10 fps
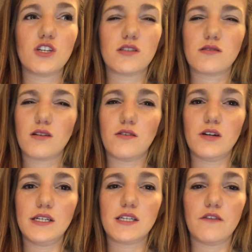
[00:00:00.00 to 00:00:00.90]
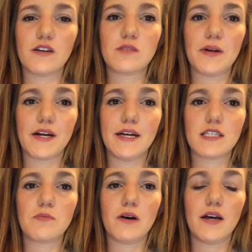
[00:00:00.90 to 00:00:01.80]
just a really tough
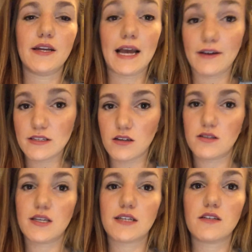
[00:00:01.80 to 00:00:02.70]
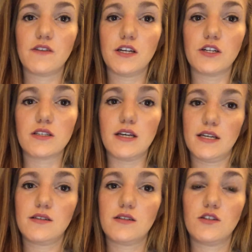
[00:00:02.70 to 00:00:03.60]
experience, but now he's on the sex offenders
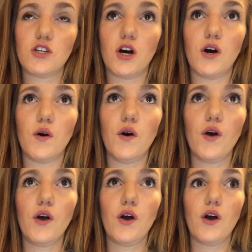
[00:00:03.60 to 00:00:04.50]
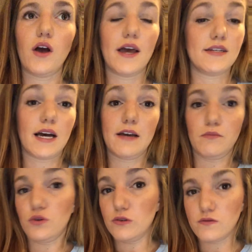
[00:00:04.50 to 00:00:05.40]
list, so, and I
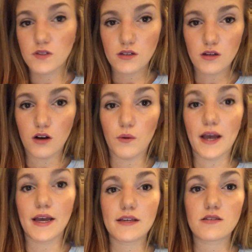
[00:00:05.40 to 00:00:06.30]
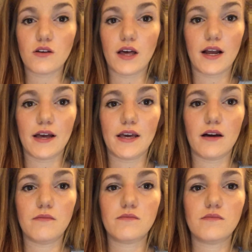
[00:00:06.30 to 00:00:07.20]
moved away so that
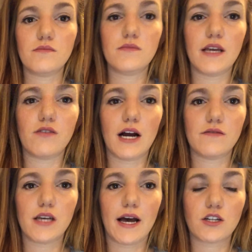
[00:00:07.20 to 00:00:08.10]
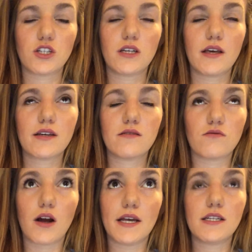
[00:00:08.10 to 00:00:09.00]
I never have to actually like
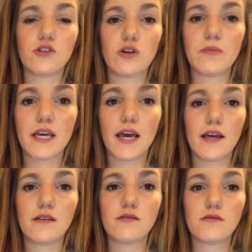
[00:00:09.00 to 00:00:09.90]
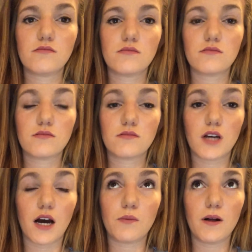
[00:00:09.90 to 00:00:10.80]
run into him again,
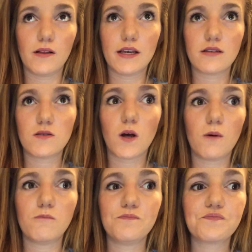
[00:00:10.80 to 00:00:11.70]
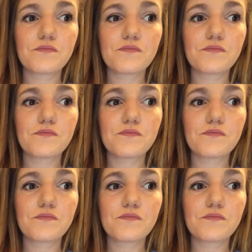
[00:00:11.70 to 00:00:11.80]
God willing. So